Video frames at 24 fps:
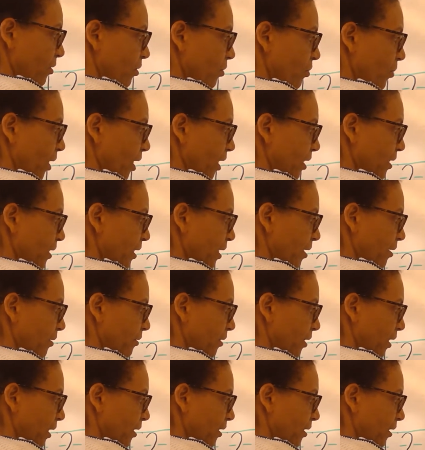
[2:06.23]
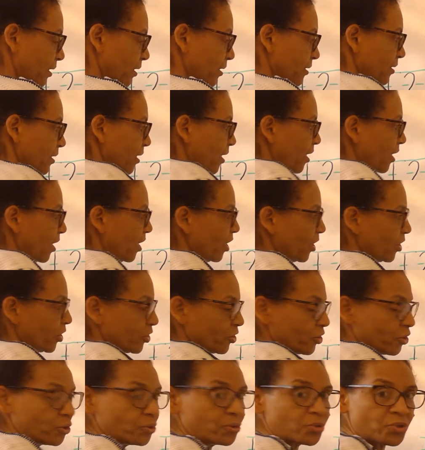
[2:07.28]
the way down like this.
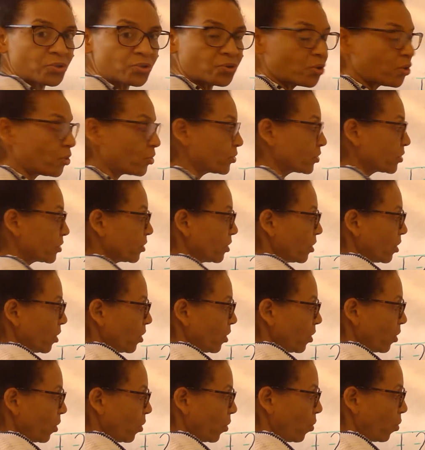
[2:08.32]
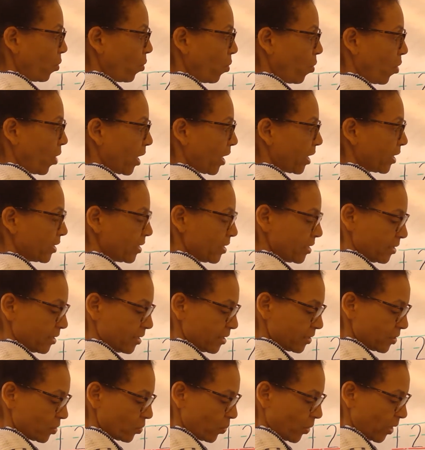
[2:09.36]
2 strokes, 1
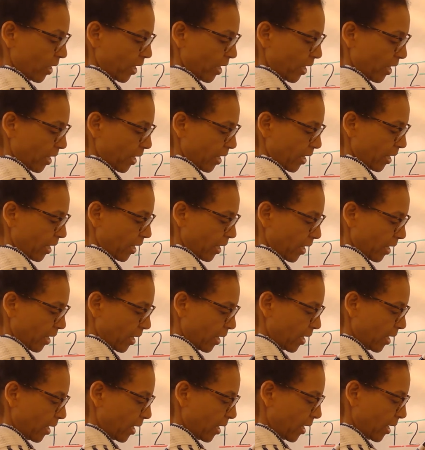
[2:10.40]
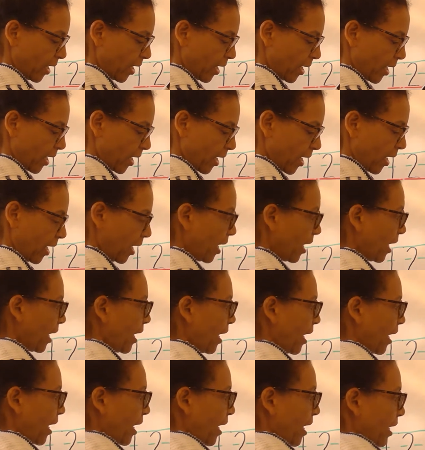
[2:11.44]
this way,
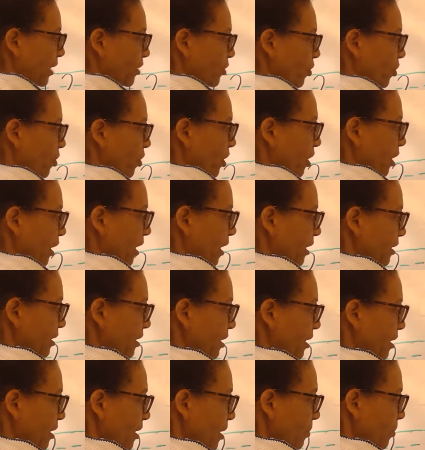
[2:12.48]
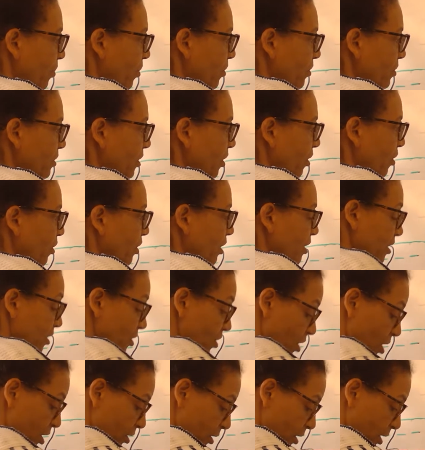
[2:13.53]
and you're going to get the numbers. You're going to
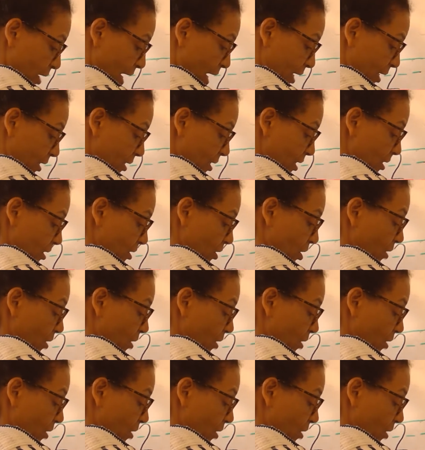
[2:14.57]
start at least